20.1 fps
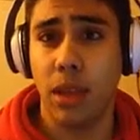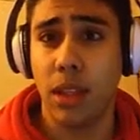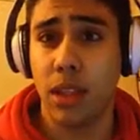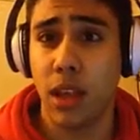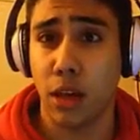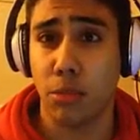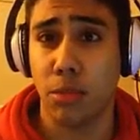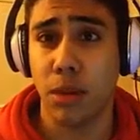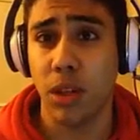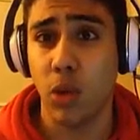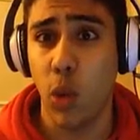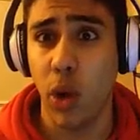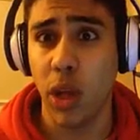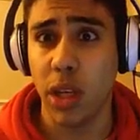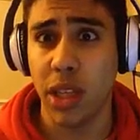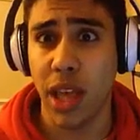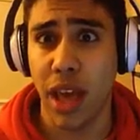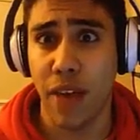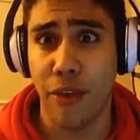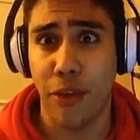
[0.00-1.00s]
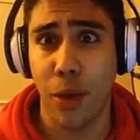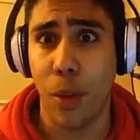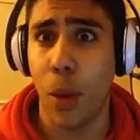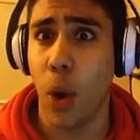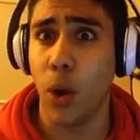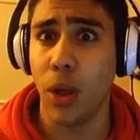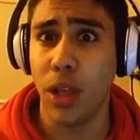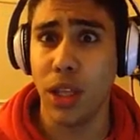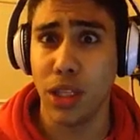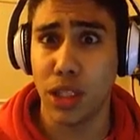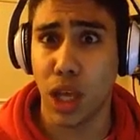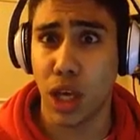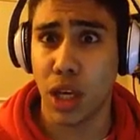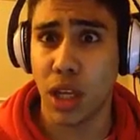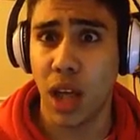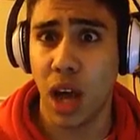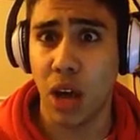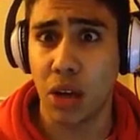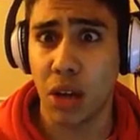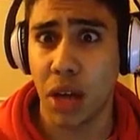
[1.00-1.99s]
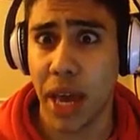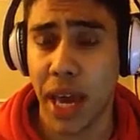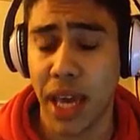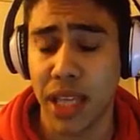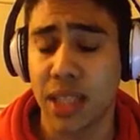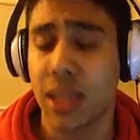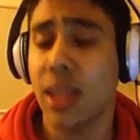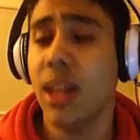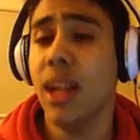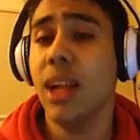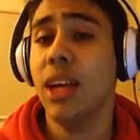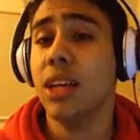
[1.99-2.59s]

It got me really deaf and I'm really talking loud, I guess.